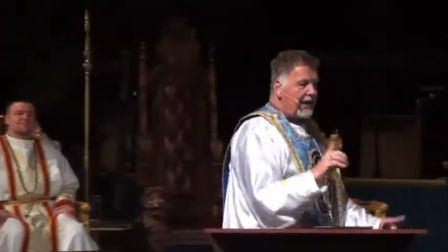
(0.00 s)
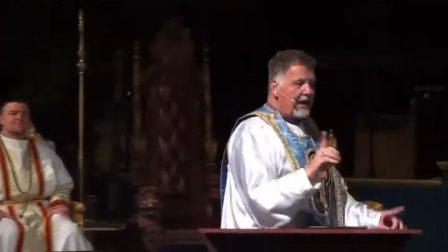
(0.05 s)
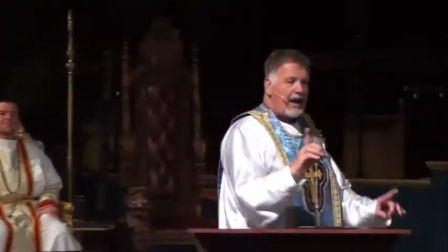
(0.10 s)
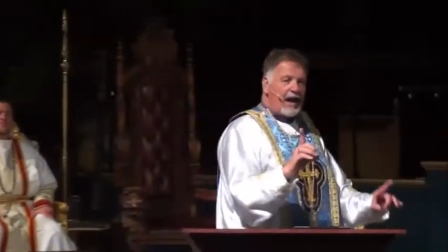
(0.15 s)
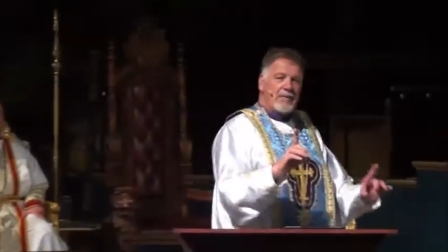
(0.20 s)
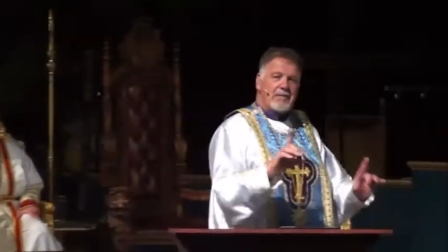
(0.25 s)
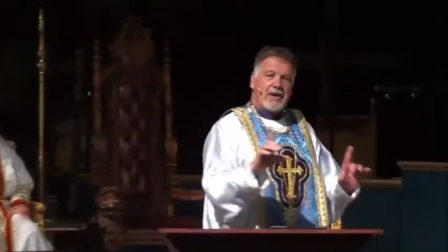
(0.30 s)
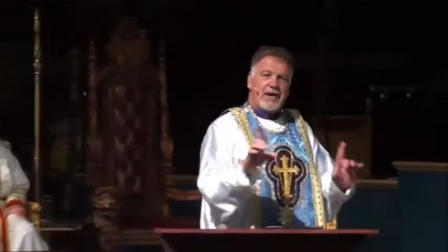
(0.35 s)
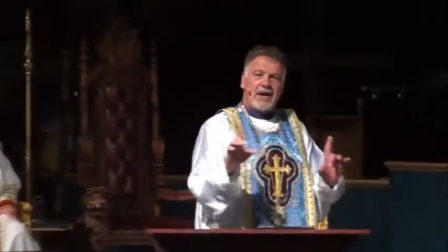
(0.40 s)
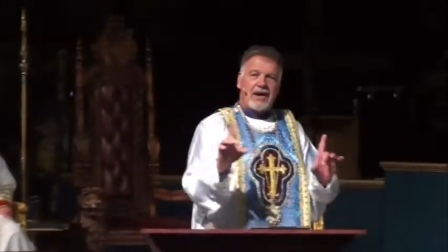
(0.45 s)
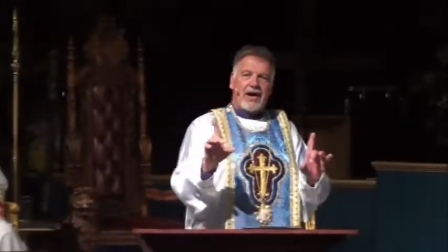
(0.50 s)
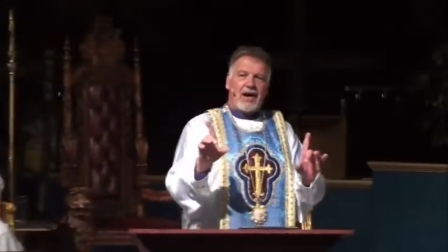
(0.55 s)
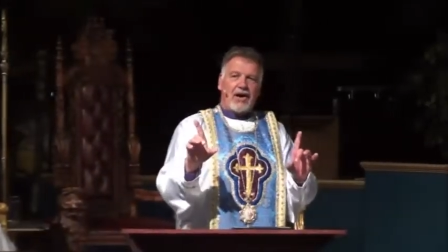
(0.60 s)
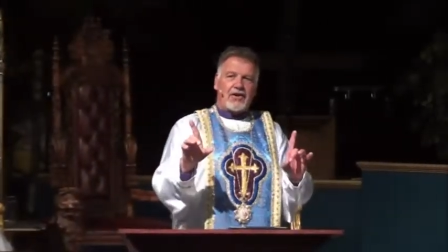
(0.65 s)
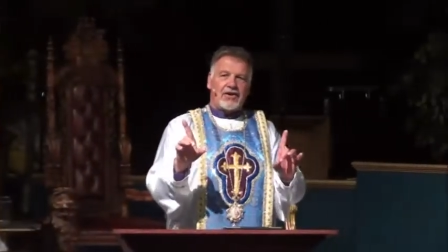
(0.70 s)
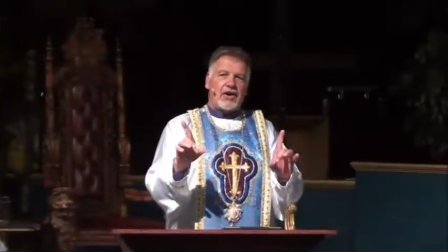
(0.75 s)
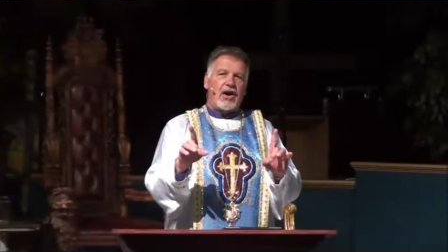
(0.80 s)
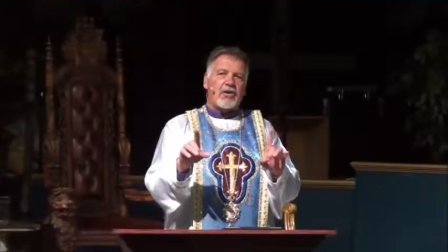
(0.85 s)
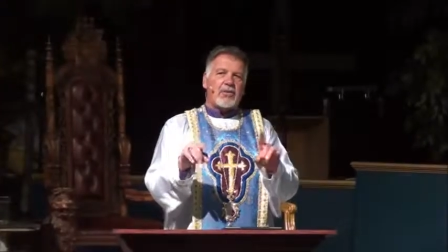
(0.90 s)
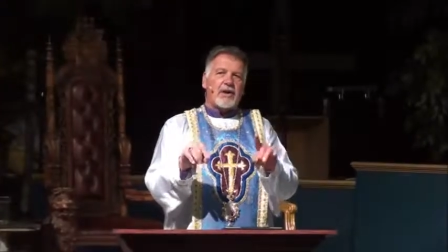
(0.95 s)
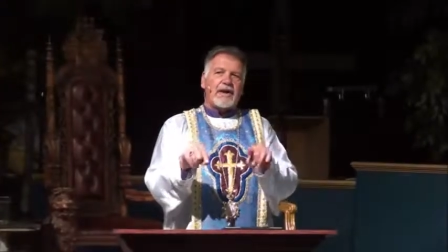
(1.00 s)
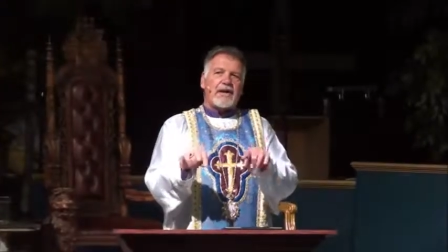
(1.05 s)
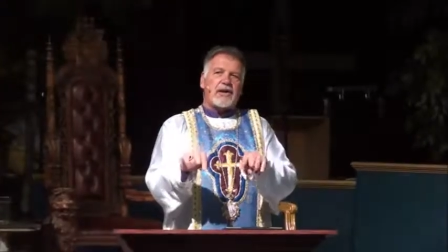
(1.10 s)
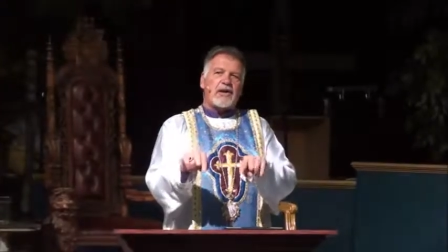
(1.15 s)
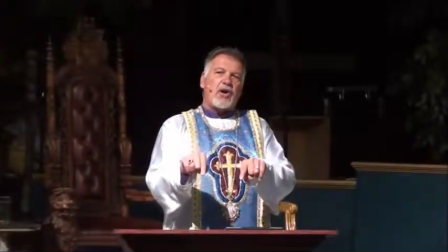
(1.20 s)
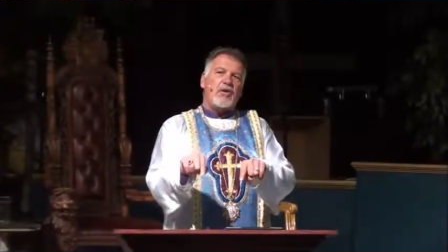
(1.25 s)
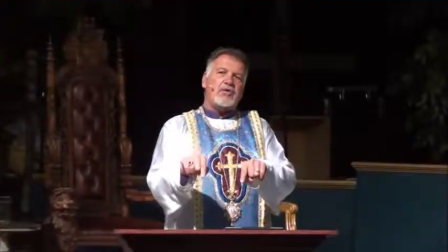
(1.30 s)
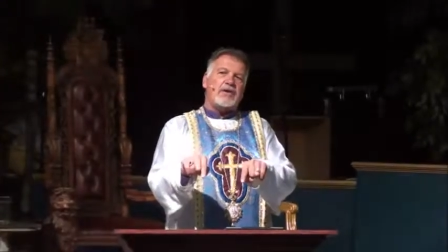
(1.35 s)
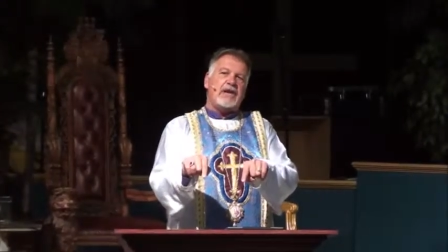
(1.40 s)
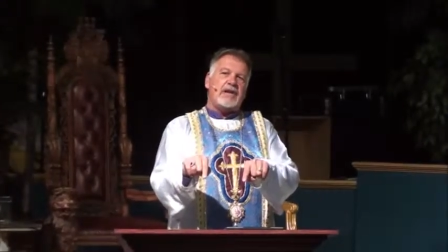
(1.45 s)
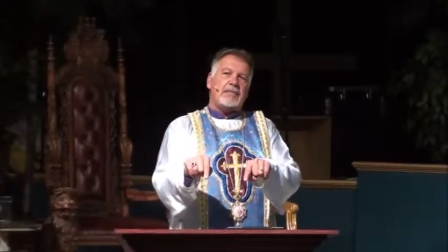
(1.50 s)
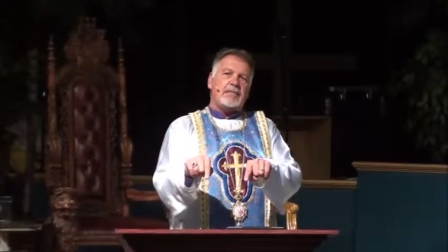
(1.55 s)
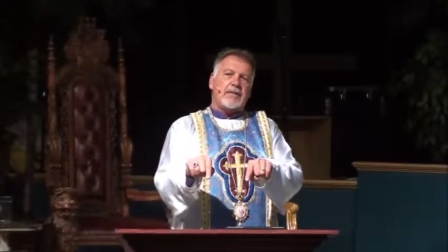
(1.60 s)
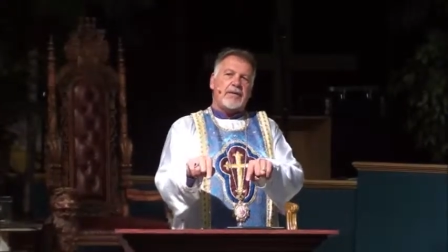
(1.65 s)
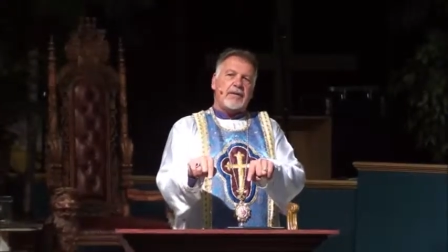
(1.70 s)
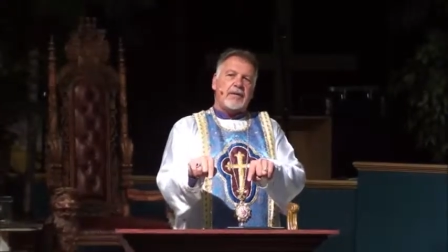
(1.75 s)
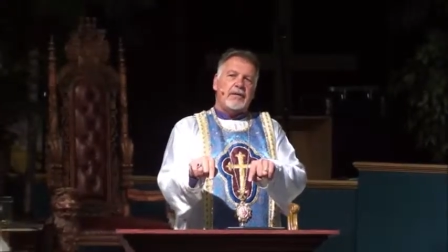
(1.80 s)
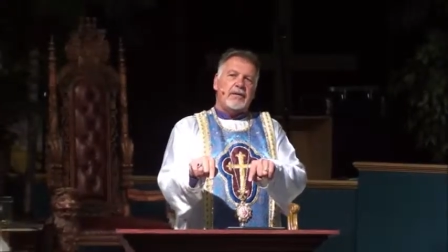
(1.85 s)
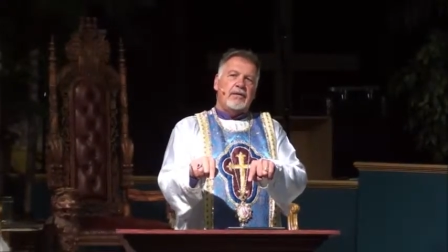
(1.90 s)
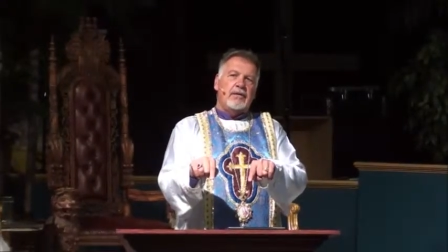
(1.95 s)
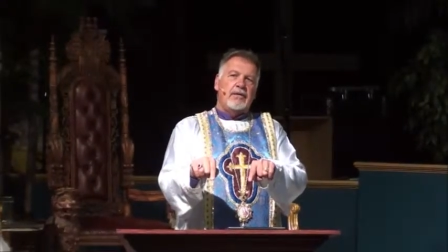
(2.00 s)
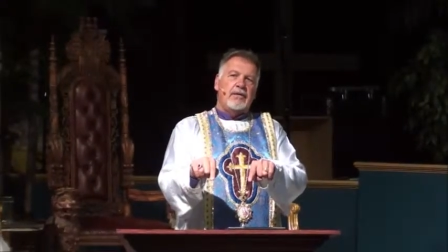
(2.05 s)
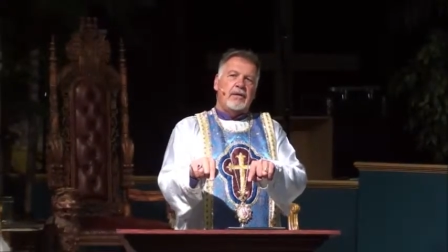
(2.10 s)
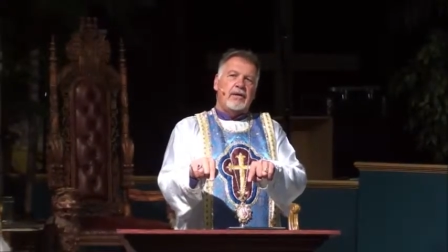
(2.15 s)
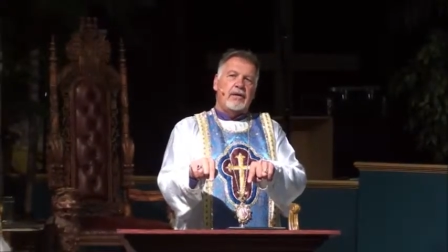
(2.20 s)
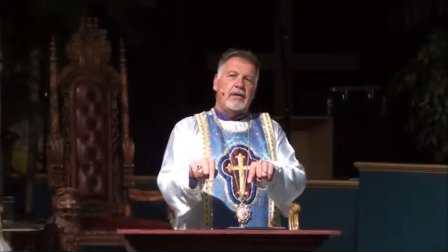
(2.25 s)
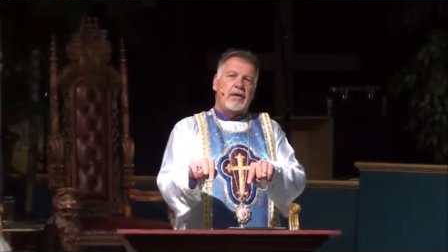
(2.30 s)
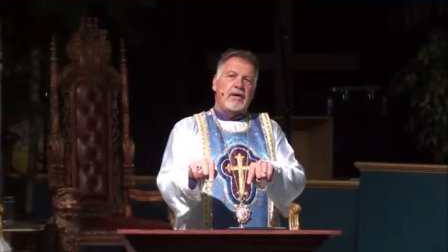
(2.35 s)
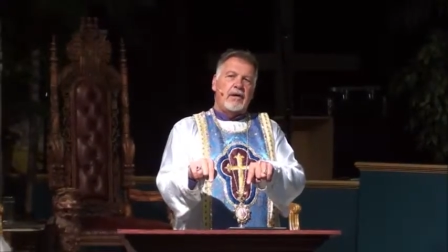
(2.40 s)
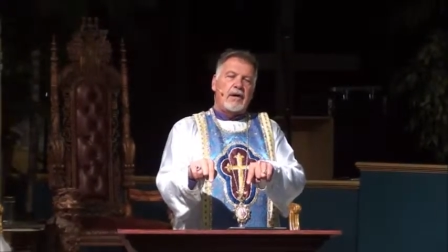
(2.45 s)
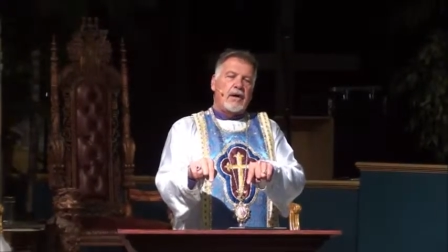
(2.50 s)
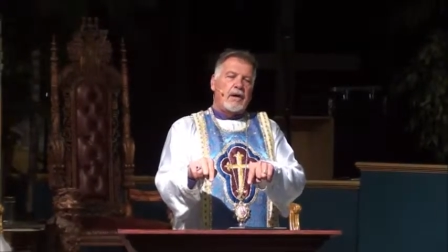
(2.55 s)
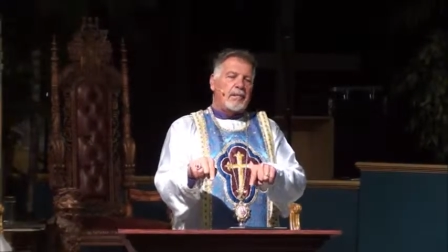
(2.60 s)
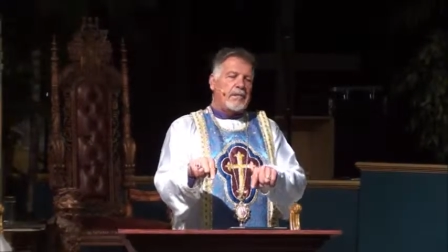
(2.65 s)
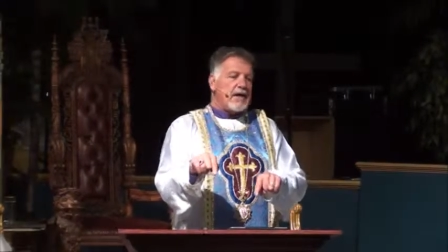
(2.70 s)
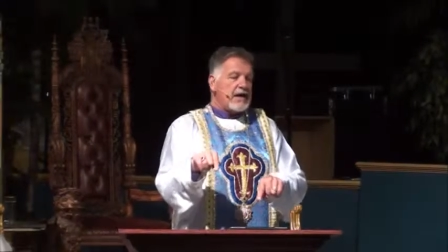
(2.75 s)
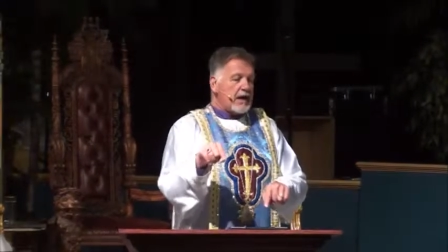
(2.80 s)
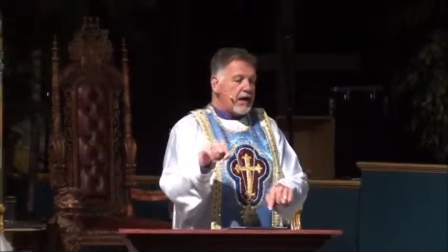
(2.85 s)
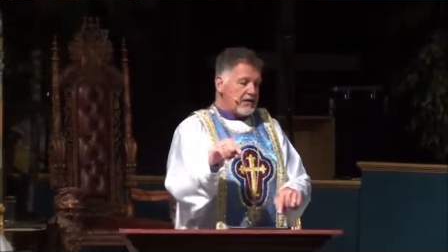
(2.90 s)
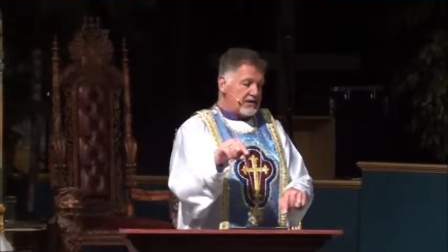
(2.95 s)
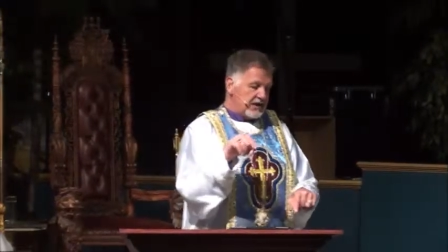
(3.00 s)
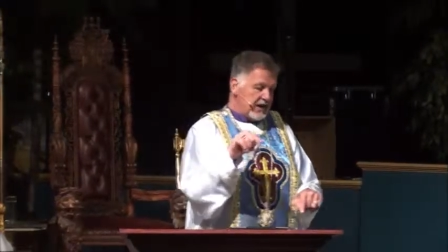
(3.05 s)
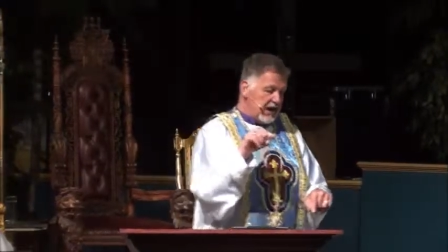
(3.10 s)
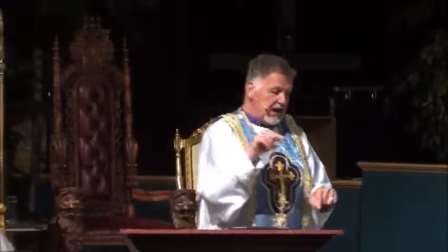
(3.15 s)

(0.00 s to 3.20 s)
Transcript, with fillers: I'm gonna, are y'all ready to go deeper? Because